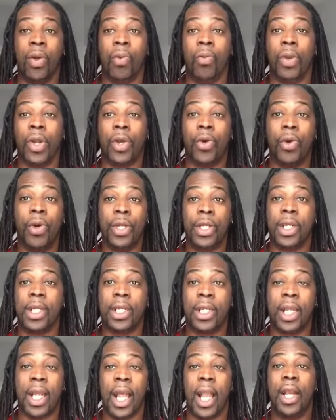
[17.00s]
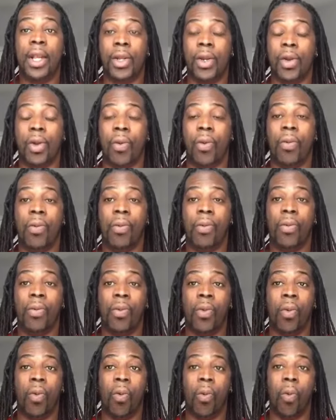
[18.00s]
we're going to tell you
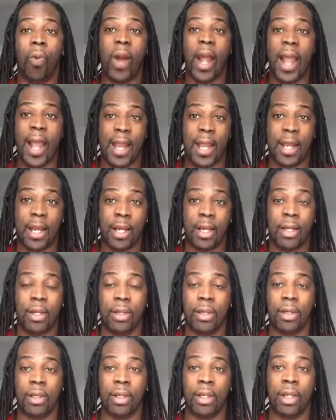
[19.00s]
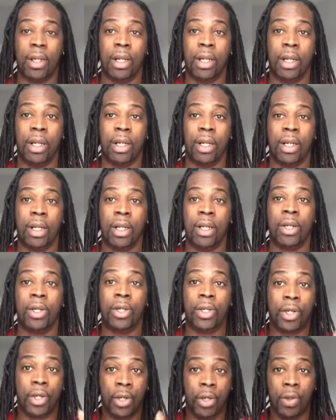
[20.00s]
when
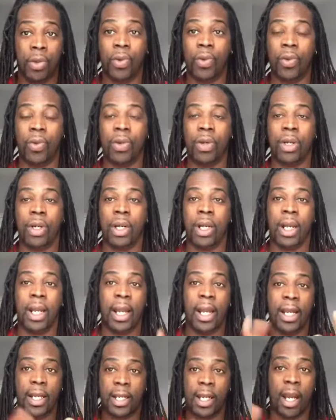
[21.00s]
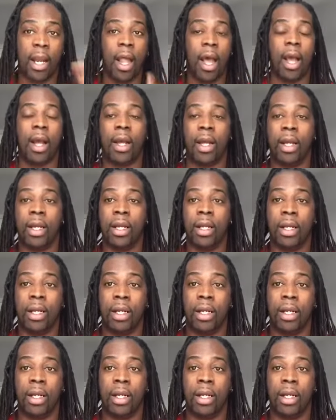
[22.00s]
to interlock